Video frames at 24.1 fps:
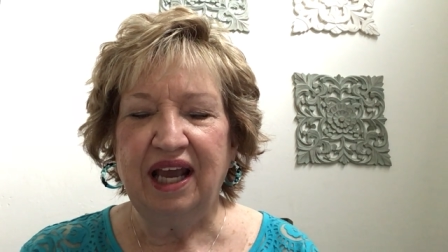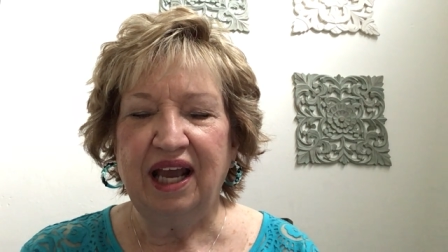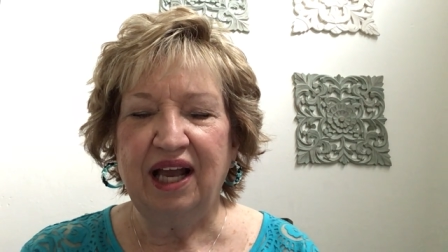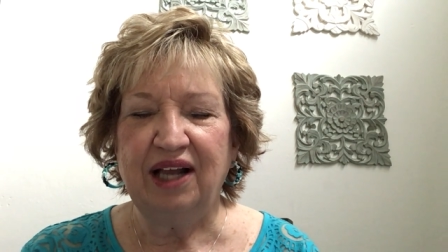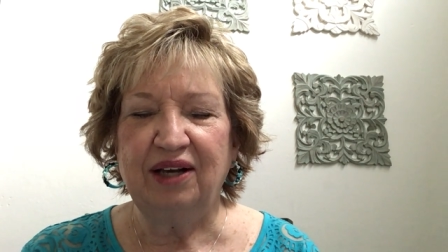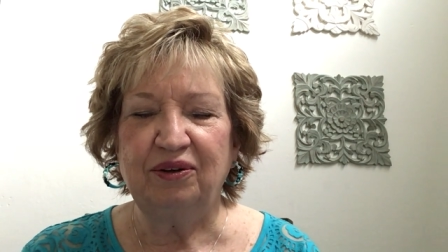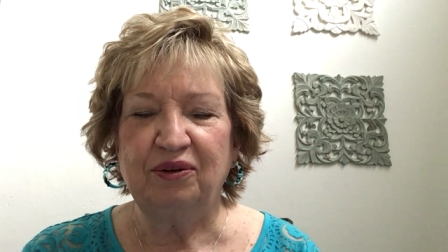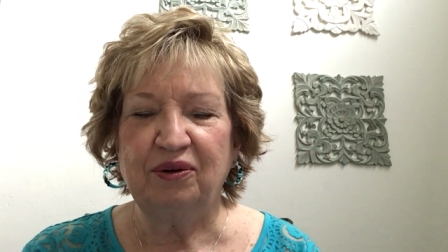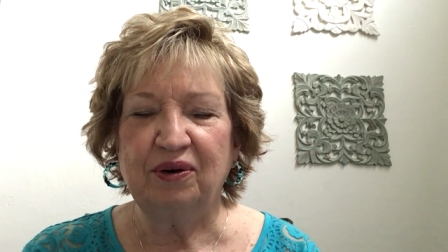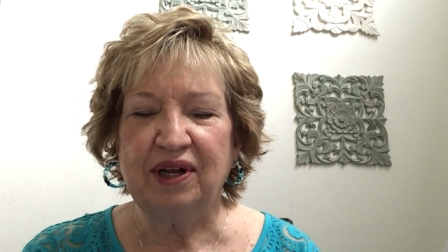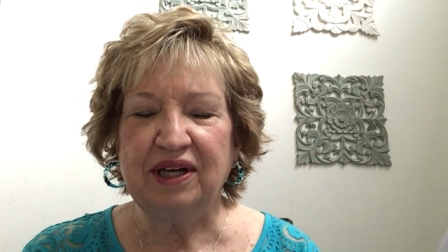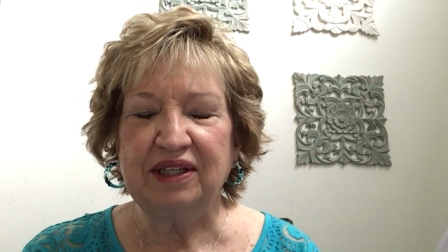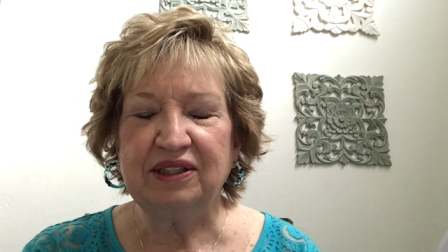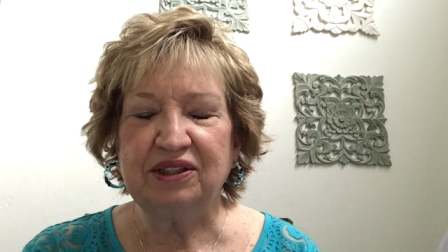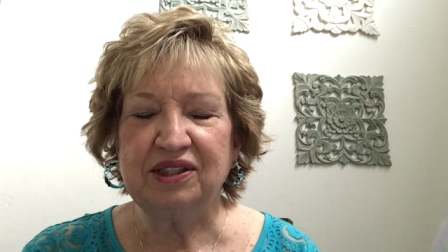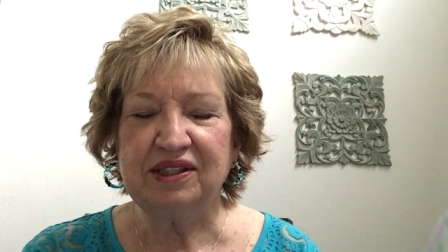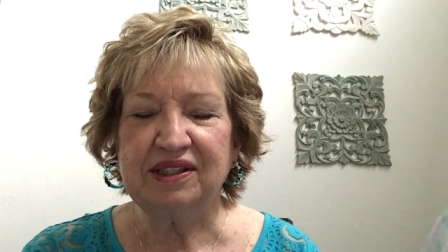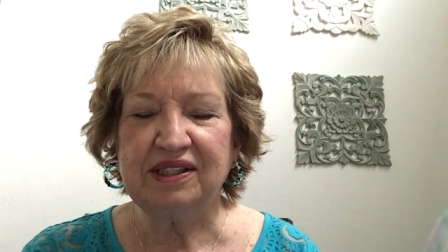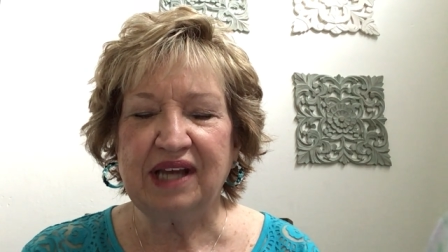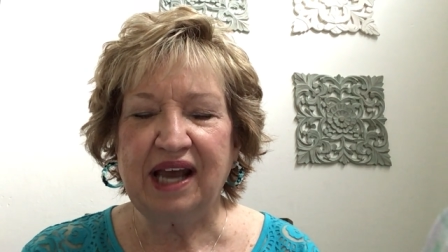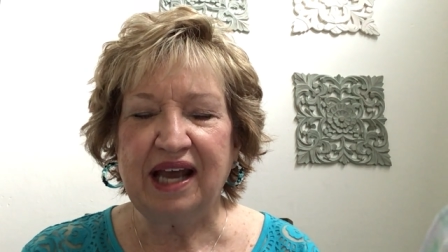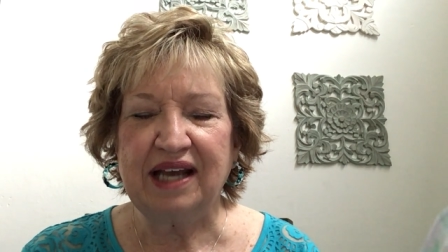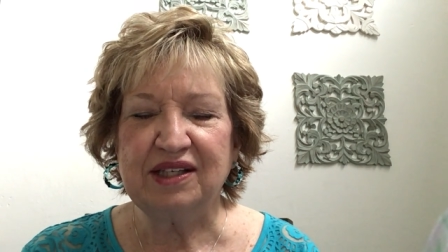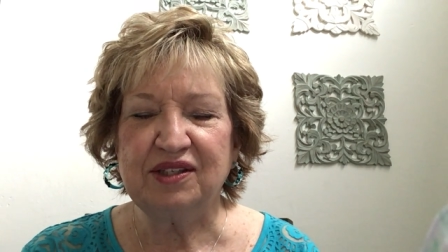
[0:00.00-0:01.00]
And Lord, I
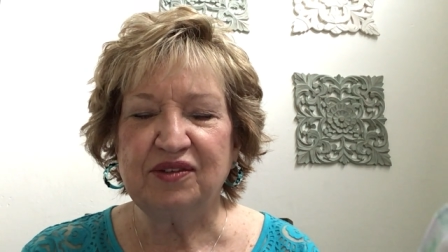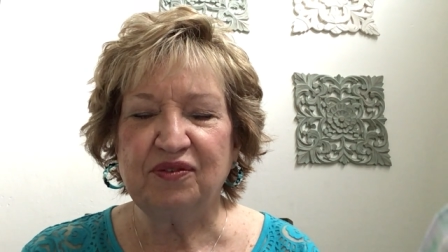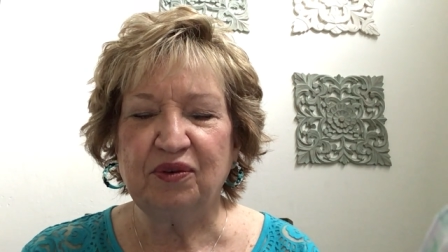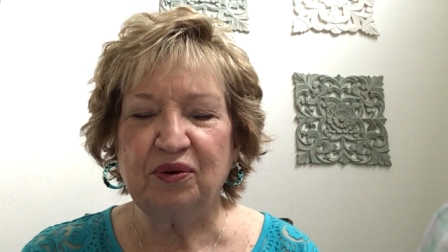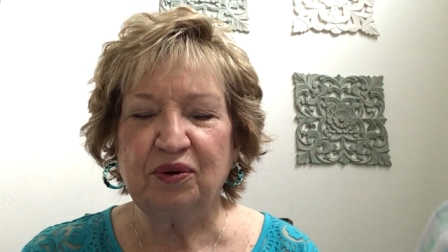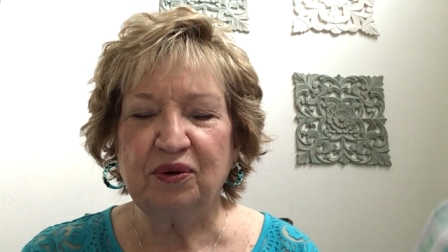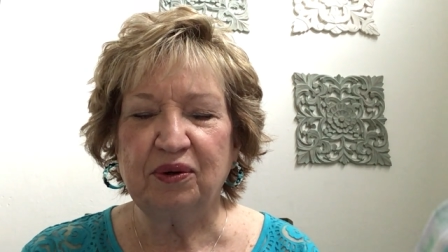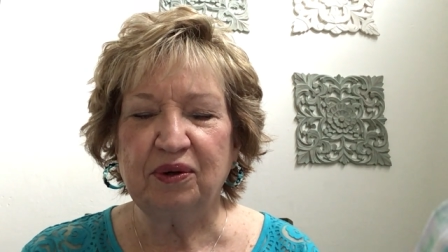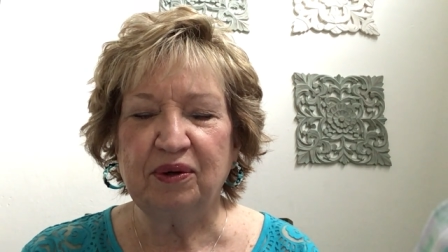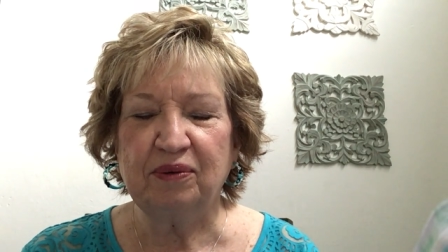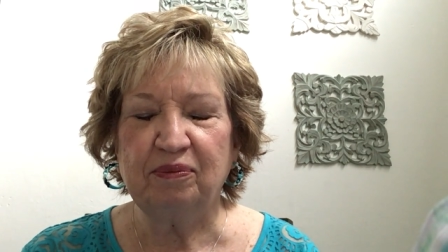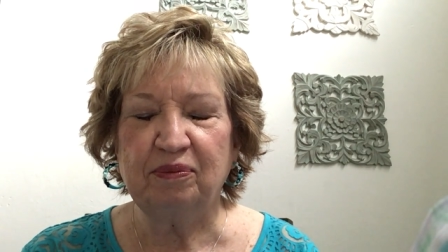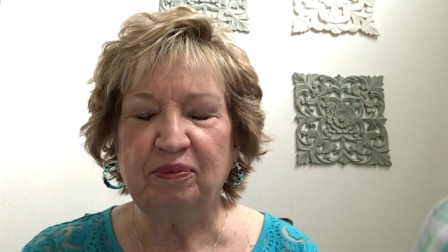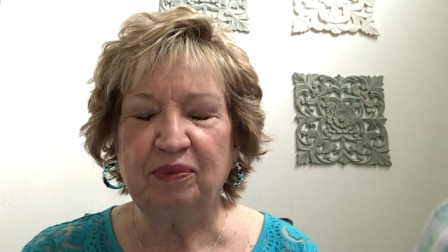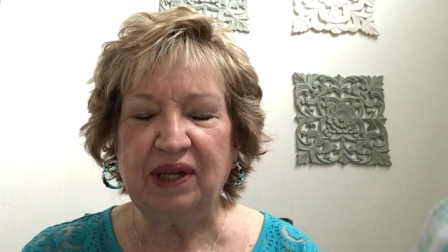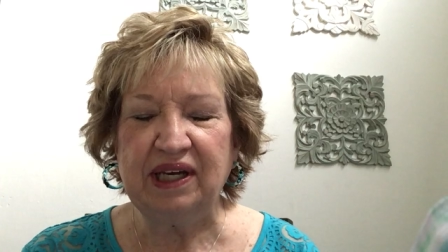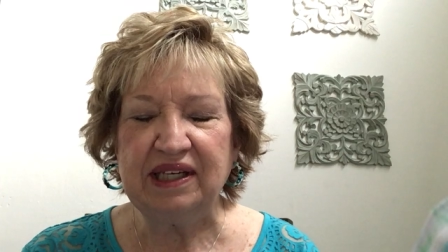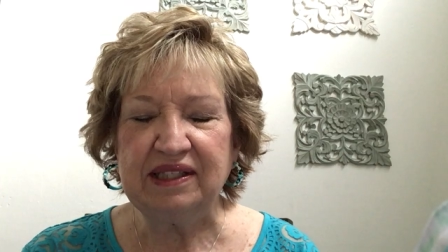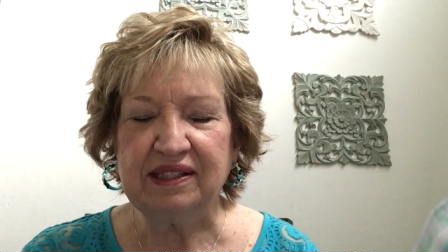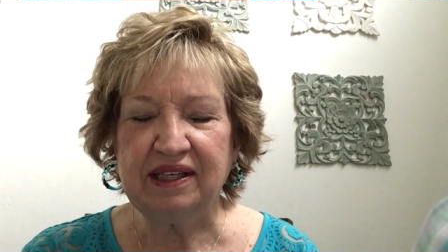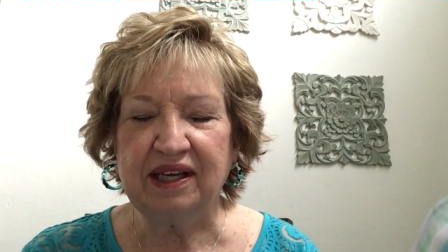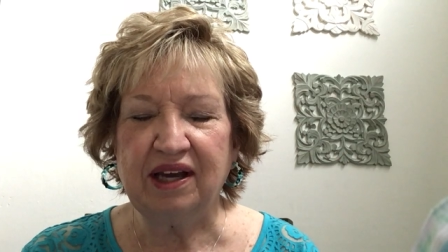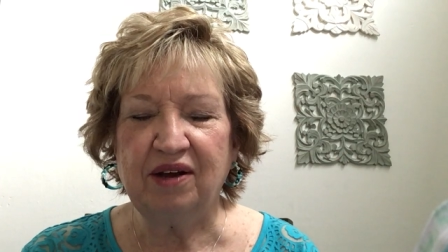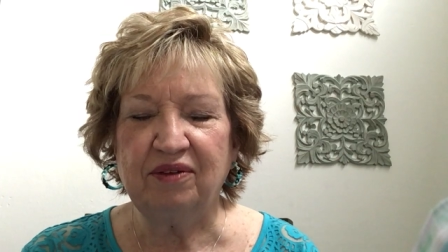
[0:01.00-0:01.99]
just ask for a
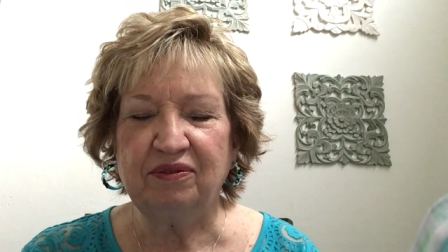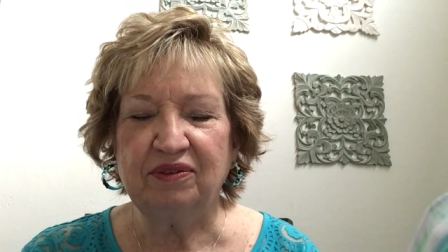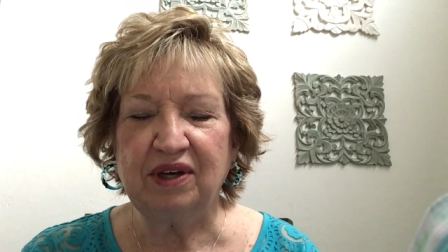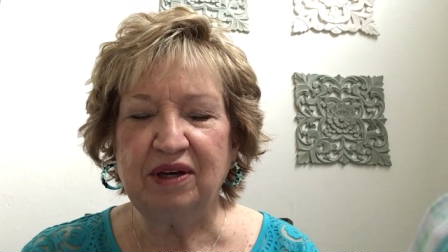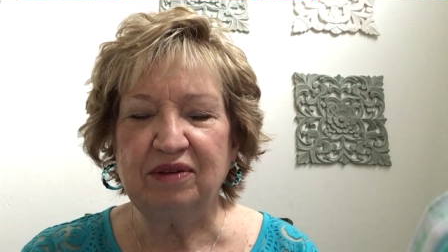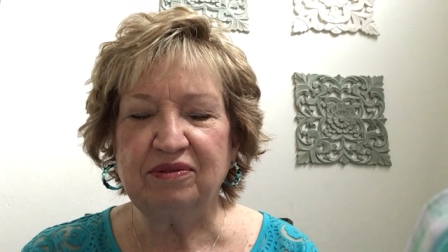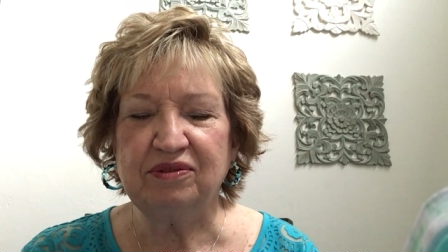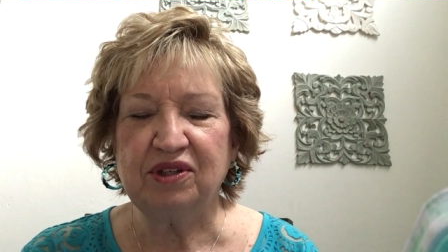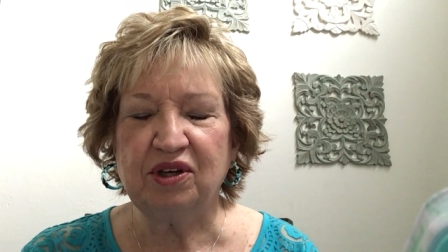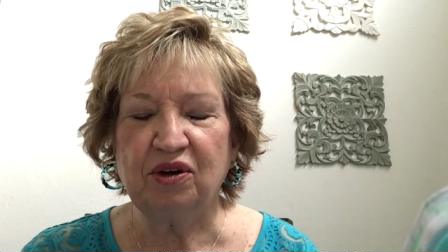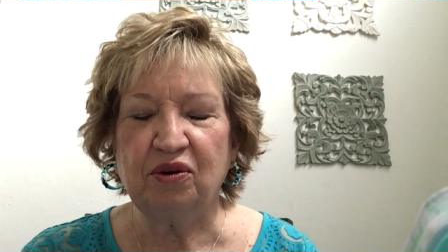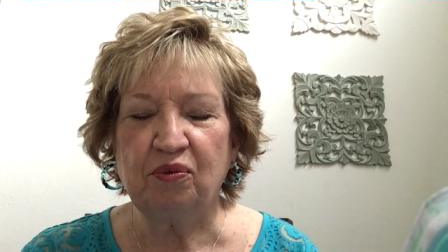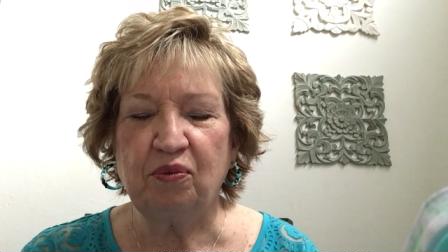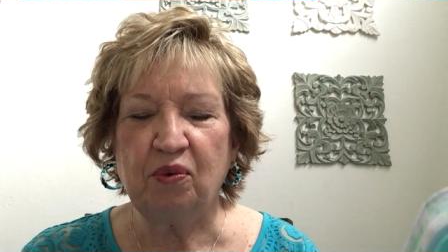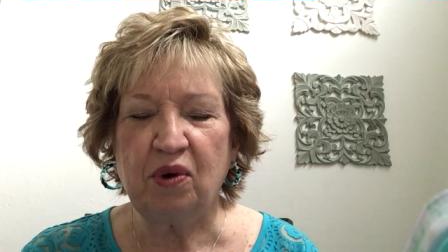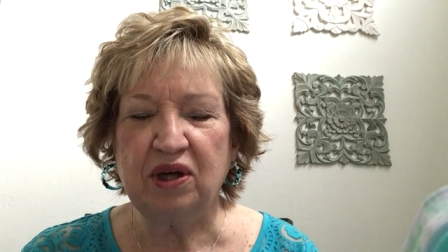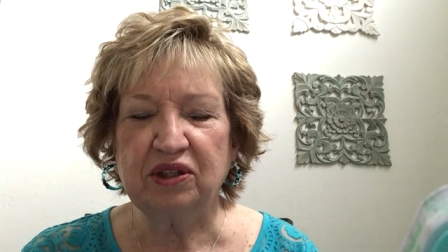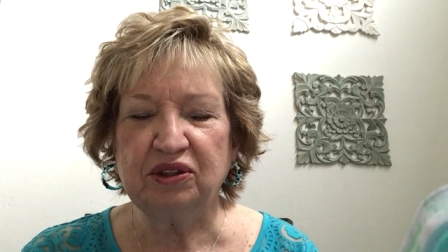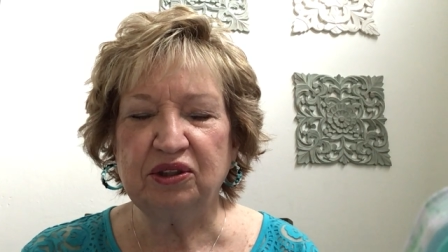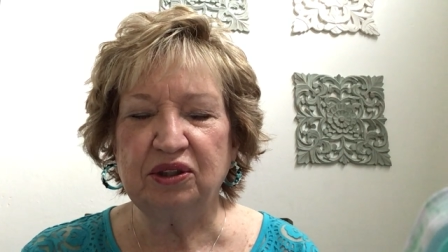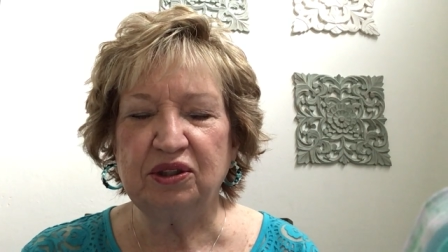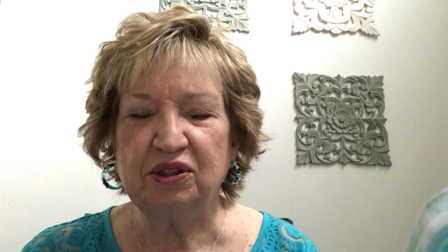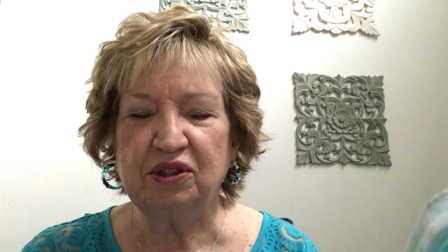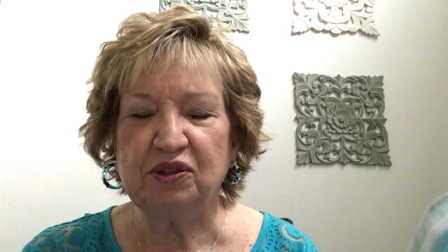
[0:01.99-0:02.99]
blessing on those that are
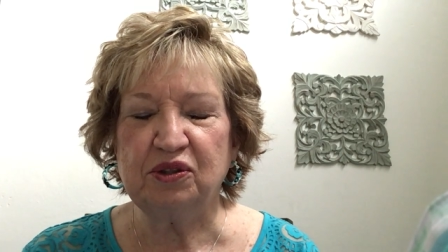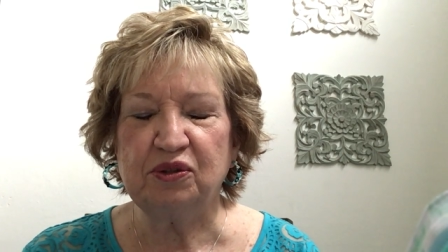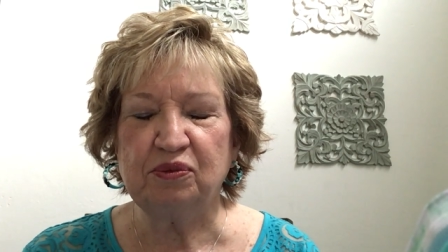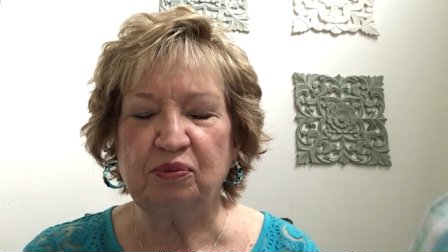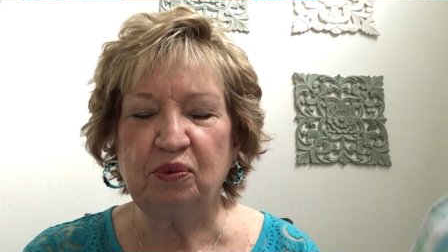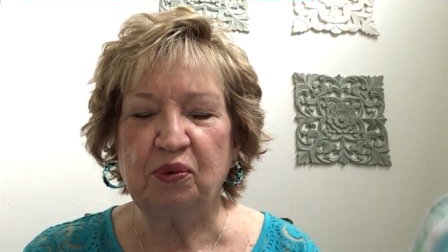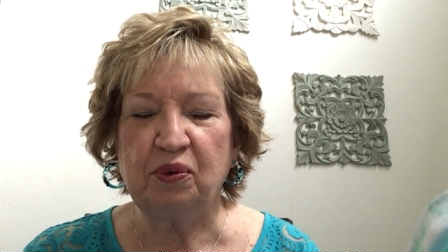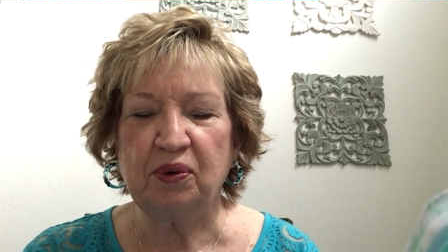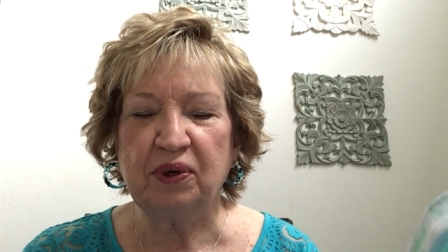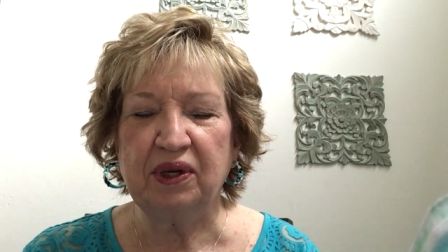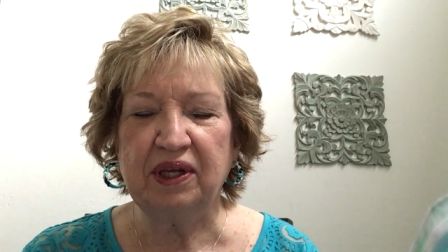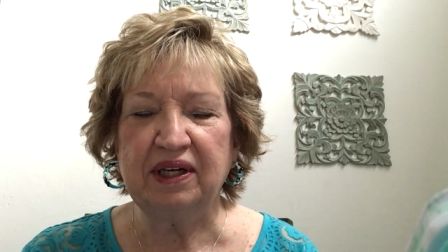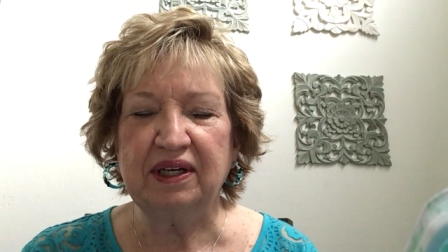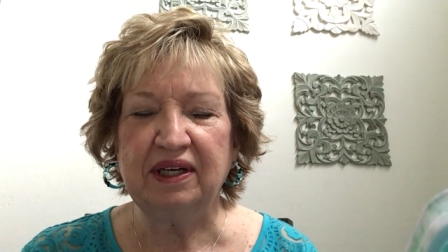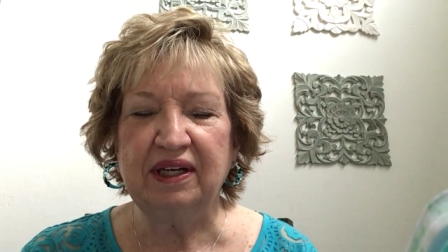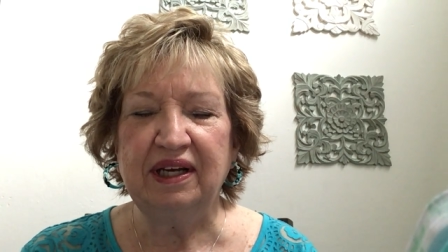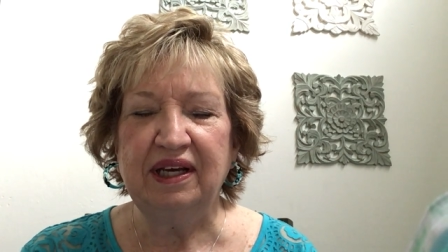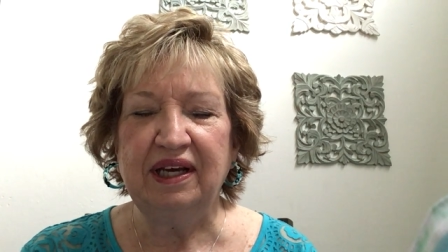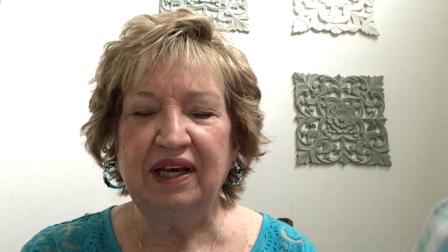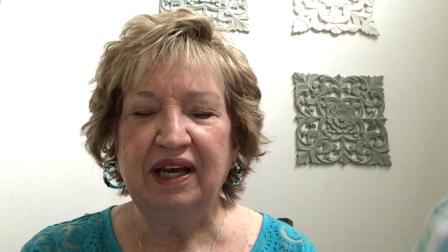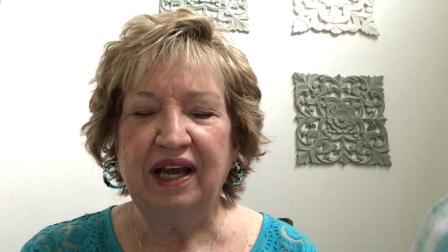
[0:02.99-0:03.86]
watching this morning.